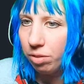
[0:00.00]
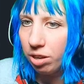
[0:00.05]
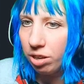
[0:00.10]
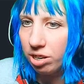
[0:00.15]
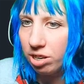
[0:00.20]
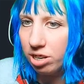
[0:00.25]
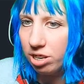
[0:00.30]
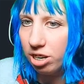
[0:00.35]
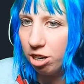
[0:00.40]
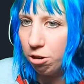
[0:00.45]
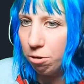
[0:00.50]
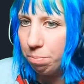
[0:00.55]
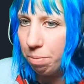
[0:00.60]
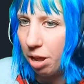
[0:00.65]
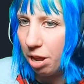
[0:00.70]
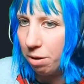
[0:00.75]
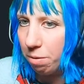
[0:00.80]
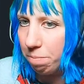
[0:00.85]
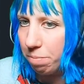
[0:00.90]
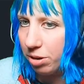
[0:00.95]
this little
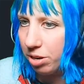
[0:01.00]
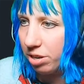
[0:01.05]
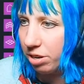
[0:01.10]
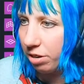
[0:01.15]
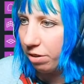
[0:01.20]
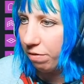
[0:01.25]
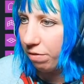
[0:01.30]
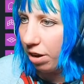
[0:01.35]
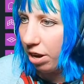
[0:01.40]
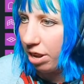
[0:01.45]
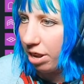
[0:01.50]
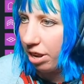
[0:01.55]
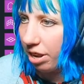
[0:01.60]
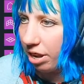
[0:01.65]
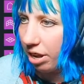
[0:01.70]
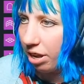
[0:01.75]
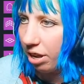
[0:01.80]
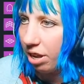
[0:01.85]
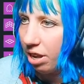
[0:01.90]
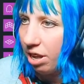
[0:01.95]
pen button right
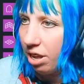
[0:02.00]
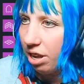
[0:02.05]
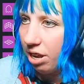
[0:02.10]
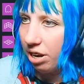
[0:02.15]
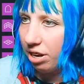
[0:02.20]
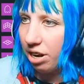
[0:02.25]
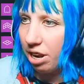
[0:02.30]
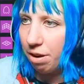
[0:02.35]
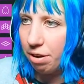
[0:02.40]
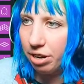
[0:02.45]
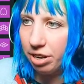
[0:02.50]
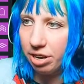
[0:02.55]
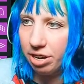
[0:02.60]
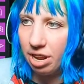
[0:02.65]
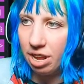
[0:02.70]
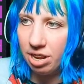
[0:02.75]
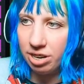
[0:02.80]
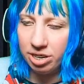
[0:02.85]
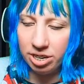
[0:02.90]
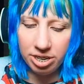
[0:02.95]
here, and now I can
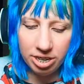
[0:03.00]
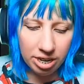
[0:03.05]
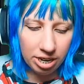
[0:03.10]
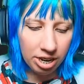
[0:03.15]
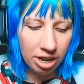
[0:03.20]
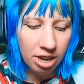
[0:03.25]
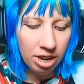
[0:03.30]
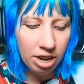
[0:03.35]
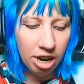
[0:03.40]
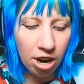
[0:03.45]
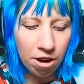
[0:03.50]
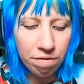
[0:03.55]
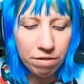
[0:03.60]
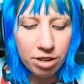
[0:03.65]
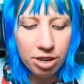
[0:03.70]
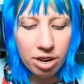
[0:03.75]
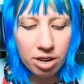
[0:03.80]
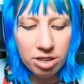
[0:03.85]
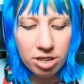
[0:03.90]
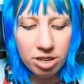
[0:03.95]
edit it.
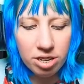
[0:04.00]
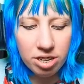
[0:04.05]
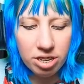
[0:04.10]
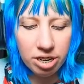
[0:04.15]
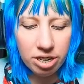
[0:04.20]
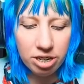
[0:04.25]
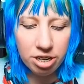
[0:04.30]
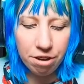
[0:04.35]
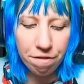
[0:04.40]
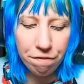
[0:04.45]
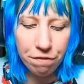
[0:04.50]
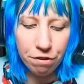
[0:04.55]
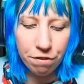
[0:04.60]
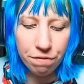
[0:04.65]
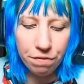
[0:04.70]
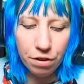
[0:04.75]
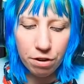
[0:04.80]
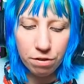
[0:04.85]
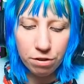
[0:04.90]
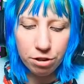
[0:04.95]
Avatars are 64
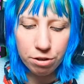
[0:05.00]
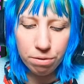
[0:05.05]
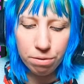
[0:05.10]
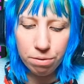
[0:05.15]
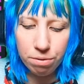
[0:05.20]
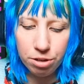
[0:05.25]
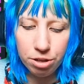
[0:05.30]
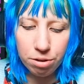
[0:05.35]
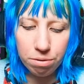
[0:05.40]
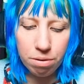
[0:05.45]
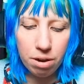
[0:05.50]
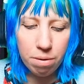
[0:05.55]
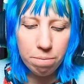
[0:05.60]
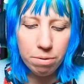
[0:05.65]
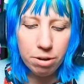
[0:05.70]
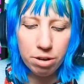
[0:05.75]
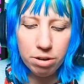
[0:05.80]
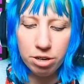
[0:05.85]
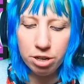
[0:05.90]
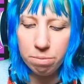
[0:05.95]
voxels, so I'm
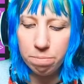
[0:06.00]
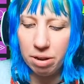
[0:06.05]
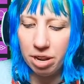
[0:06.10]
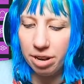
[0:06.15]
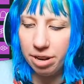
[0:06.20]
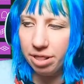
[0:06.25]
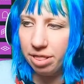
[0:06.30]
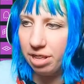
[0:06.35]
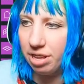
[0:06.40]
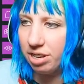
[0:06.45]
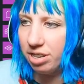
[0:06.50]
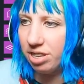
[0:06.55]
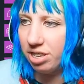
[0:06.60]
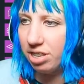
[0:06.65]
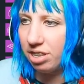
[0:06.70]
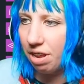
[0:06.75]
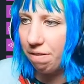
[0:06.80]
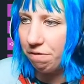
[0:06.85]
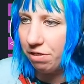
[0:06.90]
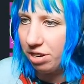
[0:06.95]
going to make this
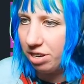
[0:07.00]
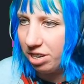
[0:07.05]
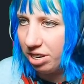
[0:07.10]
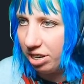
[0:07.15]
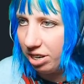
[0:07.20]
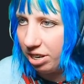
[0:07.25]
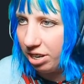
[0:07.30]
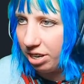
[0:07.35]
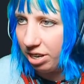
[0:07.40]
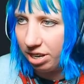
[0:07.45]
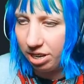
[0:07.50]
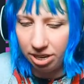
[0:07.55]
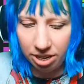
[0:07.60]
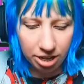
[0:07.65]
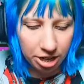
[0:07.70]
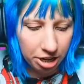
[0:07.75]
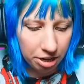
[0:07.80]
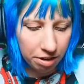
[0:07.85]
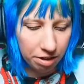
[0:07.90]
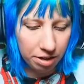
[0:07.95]

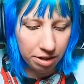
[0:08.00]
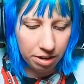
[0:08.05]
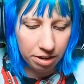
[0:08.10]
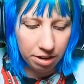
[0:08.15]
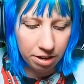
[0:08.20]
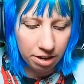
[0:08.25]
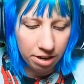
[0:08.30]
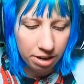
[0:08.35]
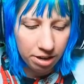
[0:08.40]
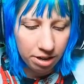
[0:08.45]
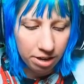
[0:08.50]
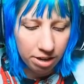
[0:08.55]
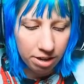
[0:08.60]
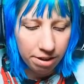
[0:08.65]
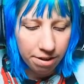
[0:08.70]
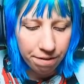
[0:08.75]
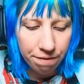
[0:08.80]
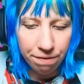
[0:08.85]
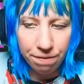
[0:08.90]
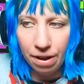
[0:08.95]
75
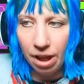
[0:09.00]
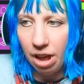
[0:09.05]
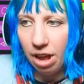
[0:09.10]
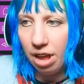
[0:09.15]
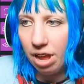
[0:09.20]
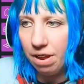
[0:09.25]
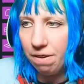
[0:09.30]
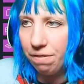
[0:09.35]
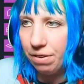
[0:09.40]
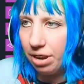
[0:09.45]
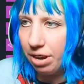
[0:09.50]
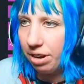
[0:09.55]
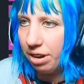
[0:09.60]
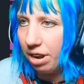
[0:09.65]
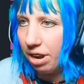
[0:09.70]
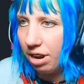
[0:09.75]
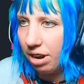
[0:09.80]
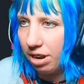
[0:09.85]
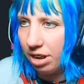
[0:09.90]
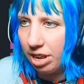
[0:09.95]
in
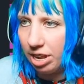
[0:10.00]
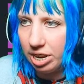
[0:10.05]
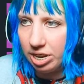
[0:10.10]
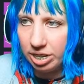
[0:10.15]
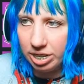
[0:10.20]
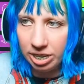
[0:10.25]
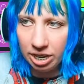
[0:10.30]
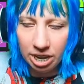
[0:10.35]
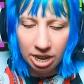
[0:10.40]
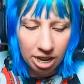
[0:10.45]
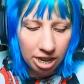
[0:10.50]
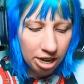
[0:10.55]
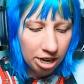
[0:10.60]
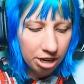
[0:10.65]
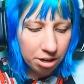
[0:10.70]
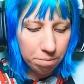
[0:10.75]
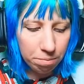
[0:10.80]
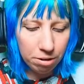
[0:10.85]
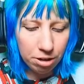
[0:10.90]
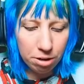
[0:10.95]
height,
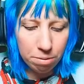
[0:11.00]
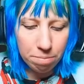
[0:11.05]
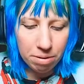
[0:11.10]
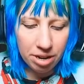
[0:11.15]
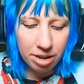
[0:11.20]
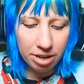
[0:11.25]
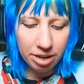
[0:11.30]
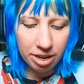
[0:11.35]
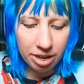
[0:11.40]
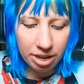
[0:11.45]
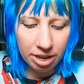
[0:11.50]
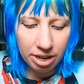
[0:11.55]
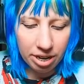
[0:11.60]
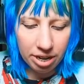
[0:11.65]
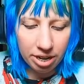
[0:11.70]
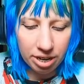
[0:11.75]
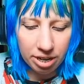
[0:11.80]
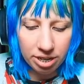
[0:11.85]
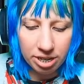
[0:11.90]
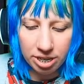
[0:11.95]
and I'm going to make
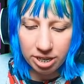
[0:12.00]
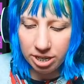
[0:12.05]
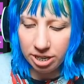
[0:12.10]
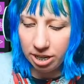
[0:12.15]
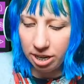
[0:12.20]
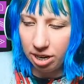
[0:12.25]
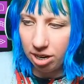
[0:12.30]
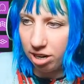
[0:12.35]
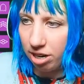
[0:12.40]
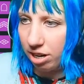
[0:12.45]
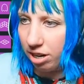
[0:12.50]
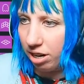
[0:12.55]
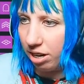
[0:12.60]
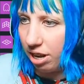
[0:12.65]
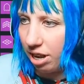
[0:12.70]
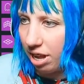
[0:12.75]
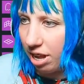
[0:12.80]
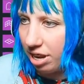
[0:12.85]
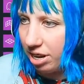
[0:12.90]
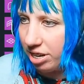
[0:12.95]
it
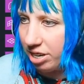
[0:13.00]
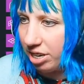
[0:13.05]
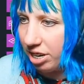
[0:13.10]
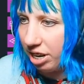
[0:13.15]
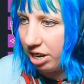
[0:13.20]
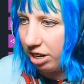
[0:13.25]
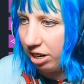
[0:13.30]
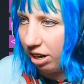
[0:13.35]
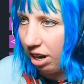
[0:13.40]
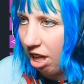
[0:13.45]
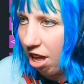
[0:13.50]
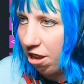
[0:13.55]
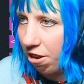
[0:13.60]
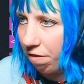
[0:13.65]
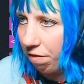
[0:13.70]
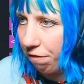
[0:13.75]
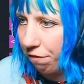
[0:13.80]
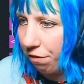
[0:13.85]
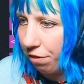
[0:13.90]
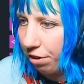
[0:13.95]
80 in
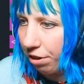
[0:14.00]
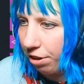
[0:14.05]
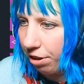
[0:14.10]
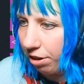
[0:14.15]
length.